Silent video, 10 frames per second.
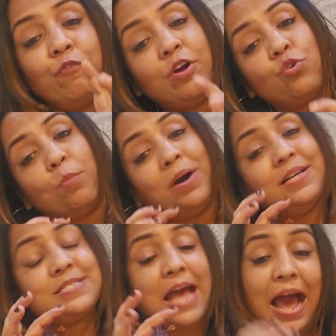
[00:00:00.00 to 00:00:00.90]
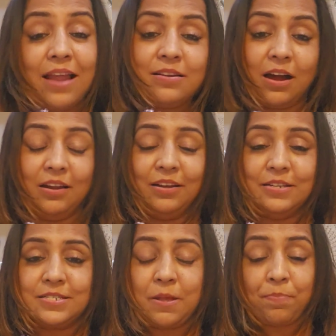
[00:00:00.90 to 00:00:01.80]
of aromas and
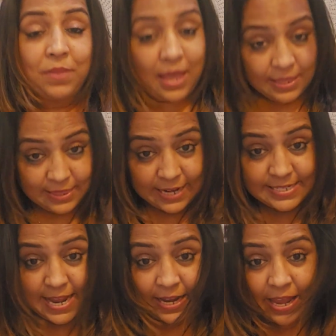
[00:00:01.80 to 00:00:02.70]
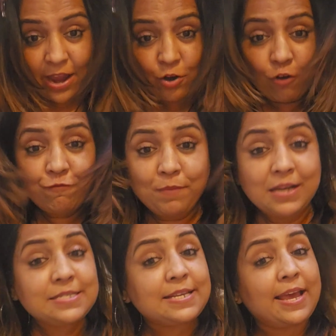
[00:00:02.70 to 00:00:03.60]
colors. They take care of my
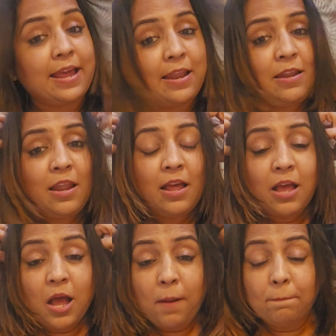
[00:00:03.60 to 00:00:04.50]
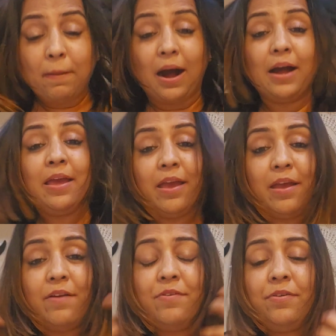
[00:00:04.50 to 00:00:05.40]
skin, my
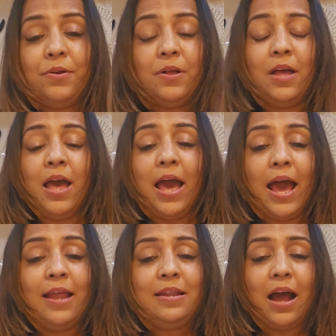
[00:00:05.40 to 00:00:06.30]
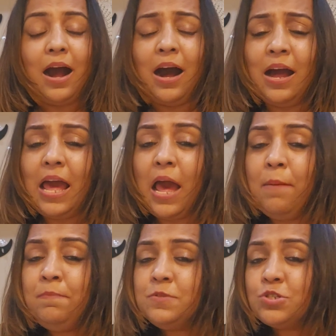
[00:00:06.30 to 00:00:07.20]
hair, and I
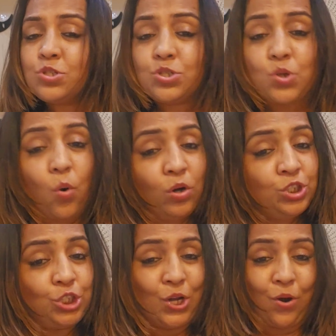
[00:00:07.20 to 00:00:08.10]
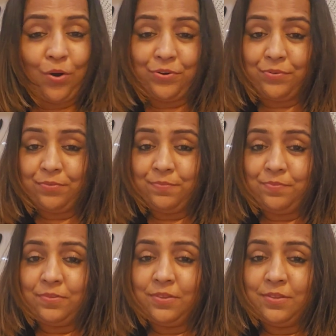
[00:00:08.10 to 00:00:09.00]
am so sure
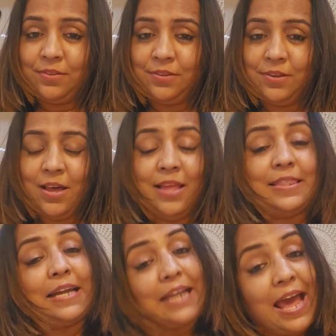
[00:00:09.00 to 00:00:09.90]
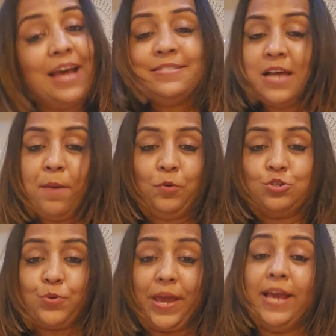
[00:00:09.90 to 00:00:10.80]
that as I am going
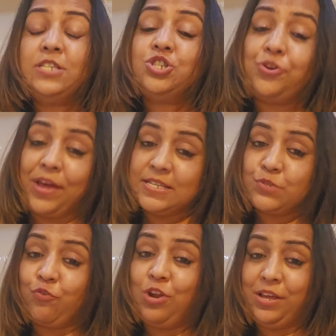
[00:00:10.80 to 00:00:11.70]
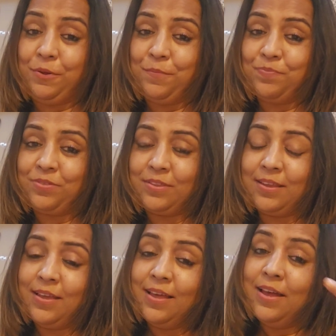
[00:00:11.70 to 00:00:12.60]
to age gracefully,
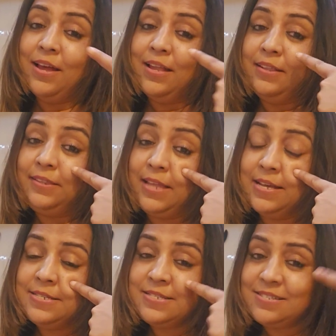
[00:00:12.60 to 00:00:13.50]
this